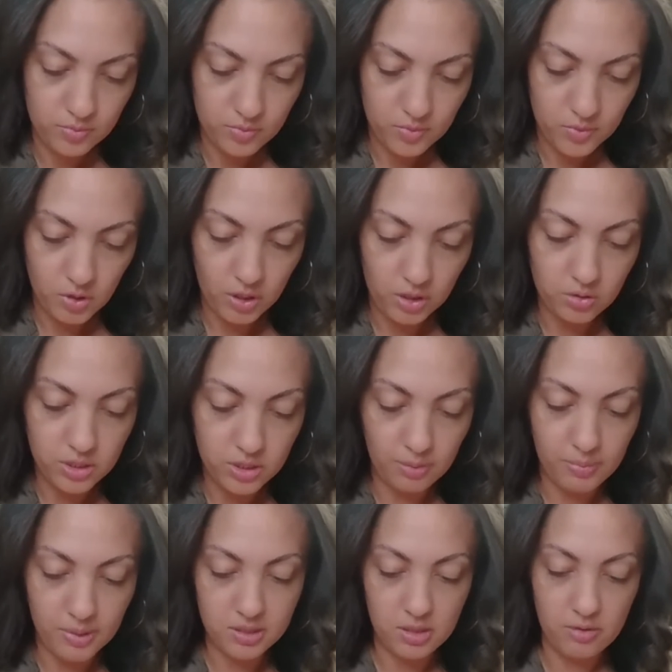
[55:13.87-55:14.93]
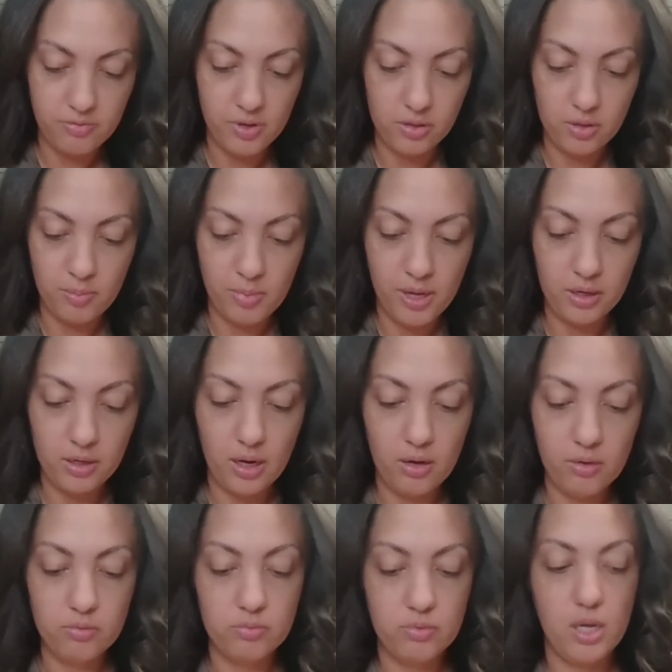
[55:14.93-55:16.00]
So I do take my stuff out the bag
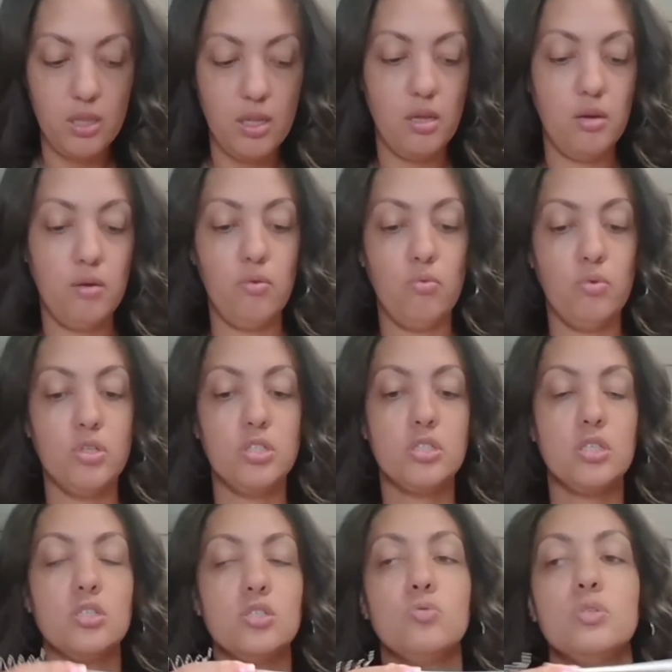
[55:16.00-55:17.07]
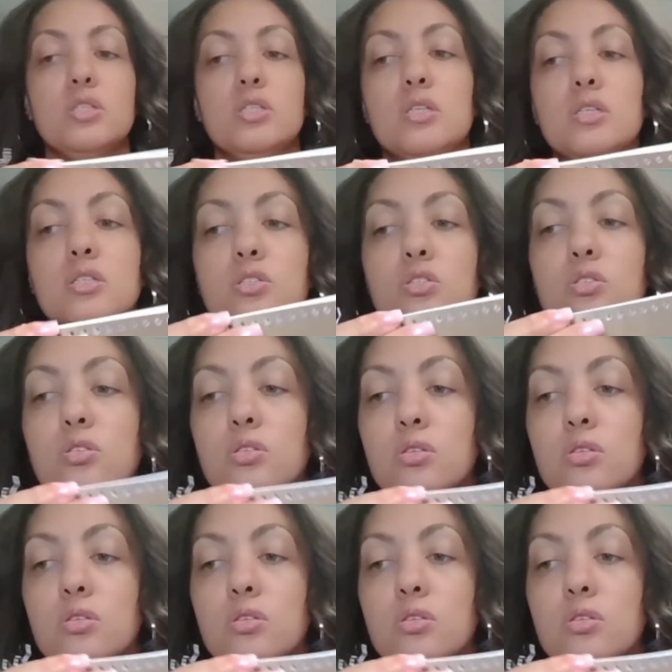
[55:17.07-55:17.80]
now. And then we're just going to twist this